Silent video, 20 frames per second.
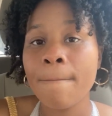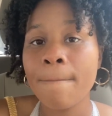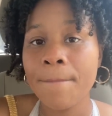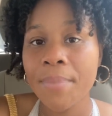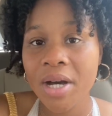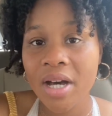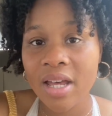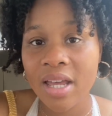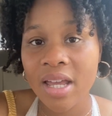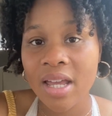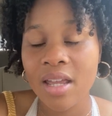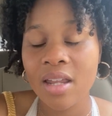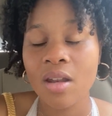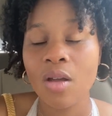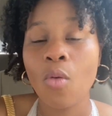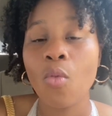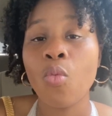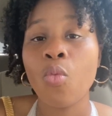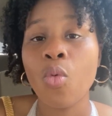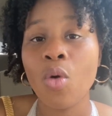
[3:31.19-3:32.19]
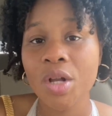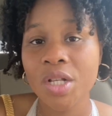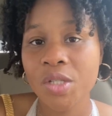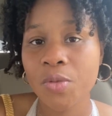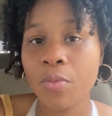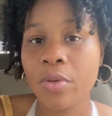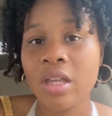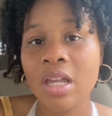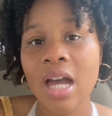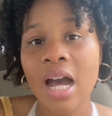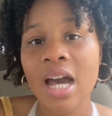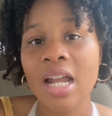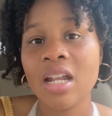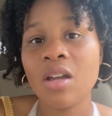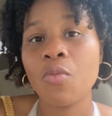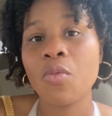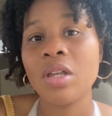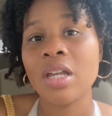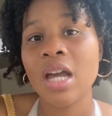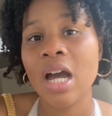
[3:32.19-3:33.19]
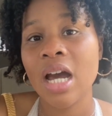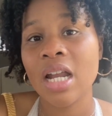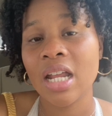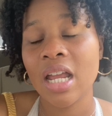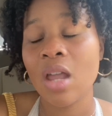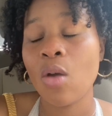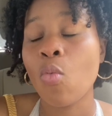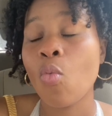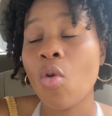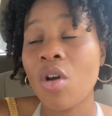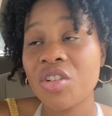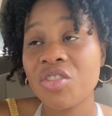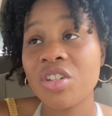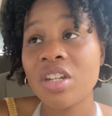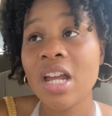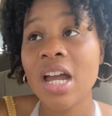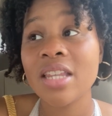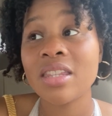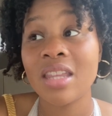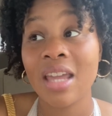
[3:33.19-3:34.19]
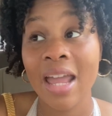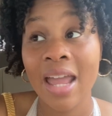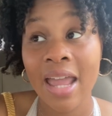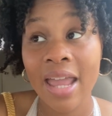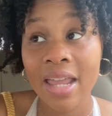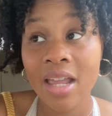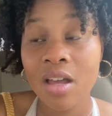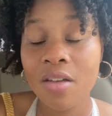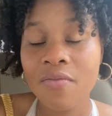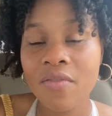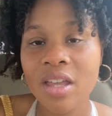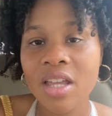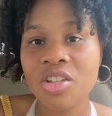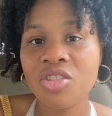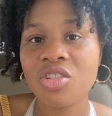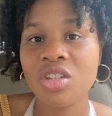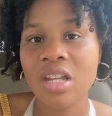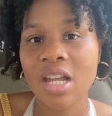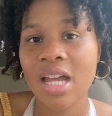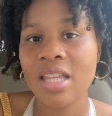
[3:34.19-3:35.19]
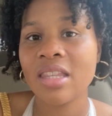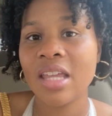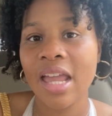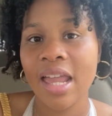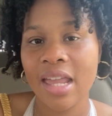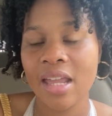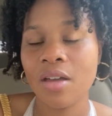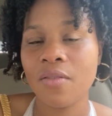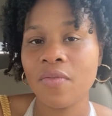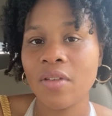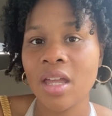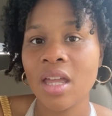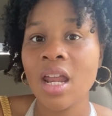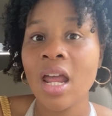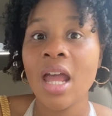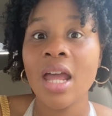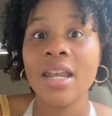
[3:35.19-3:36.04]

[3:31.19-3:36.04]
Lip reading: But once we got it, we got it. And once she got the hang of it, she got the hang of it.